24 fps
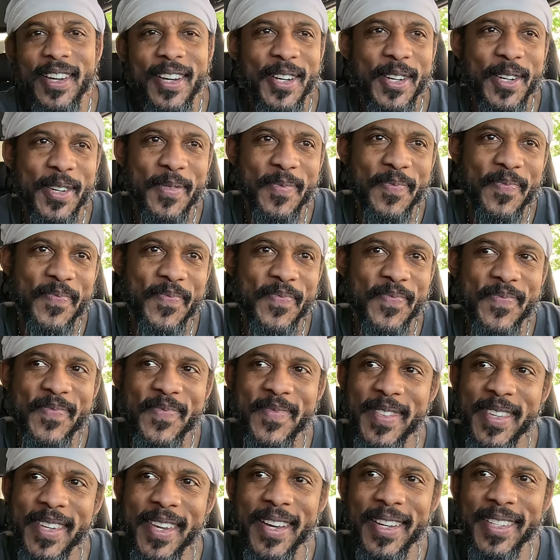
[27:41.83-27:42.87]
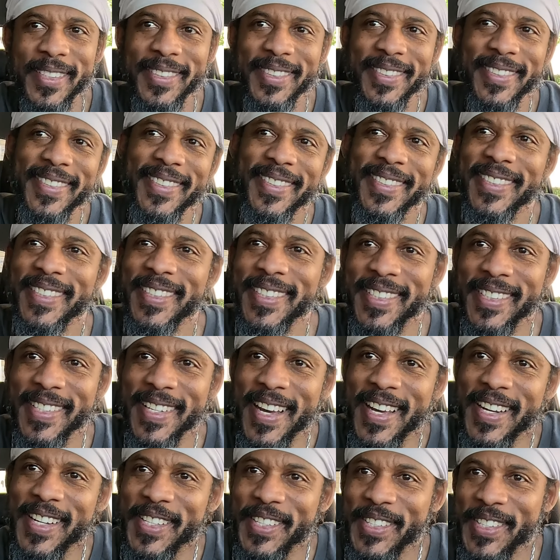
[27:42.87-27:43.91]
um, yeah, she's
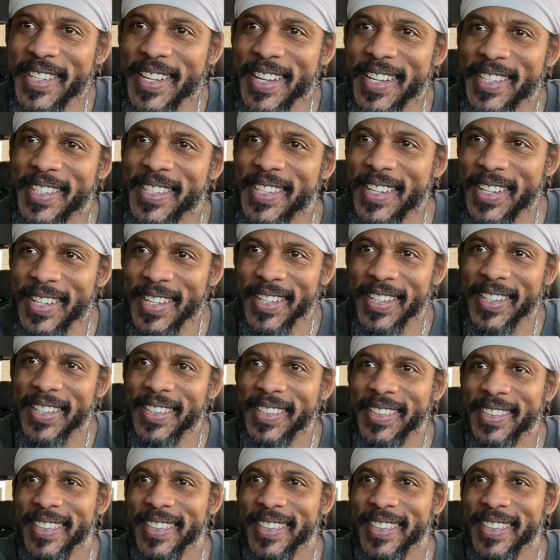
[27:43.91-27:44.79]
not as as uh,